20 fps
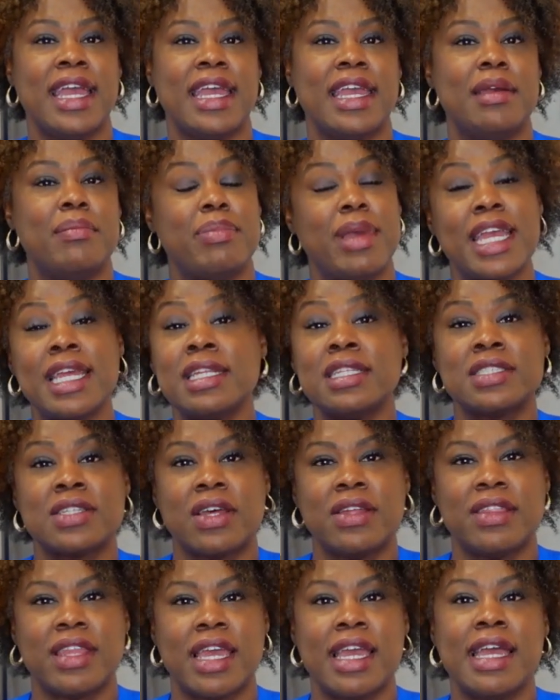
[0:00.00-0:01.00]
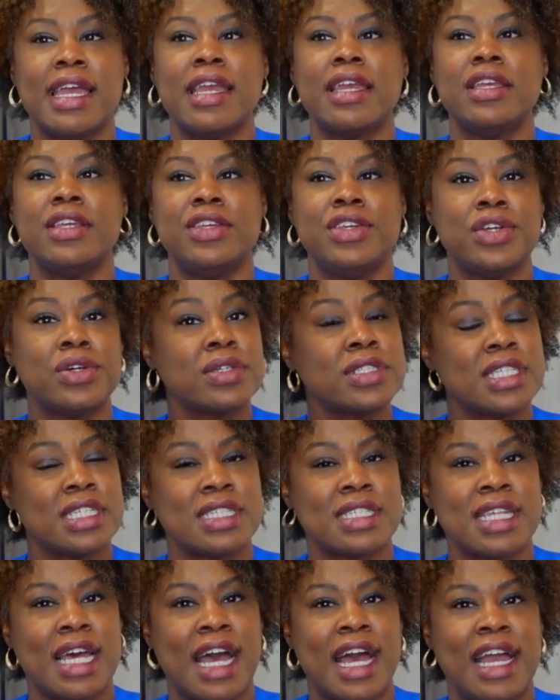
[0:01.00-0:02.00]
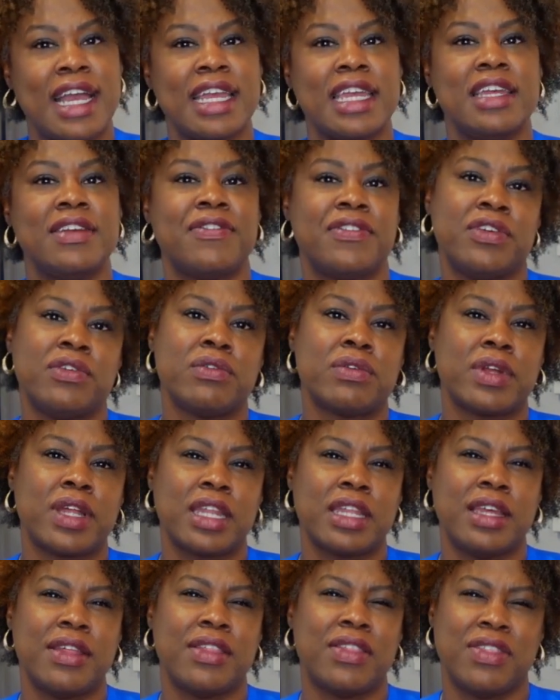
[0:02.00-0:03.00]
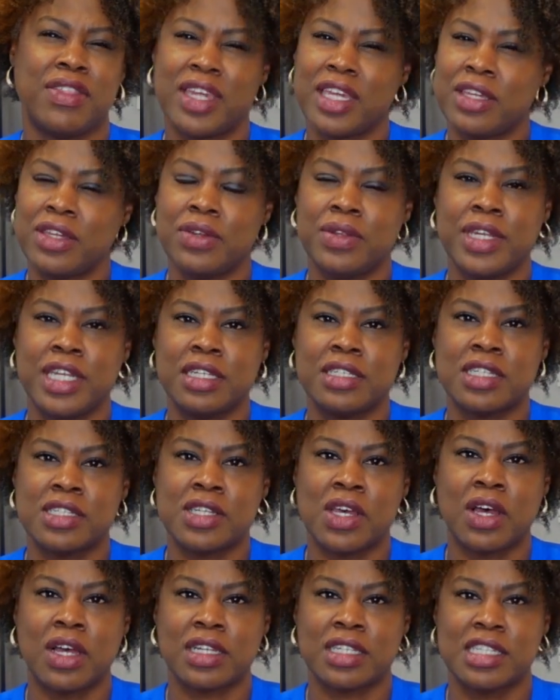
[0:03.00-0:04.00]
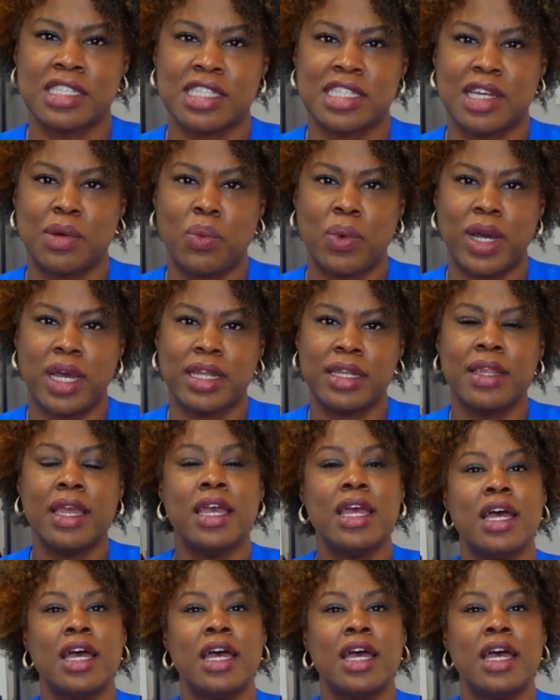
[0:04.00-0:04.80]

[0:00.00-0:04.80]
And based on that, you'll decide if you really think you need to talk to someone.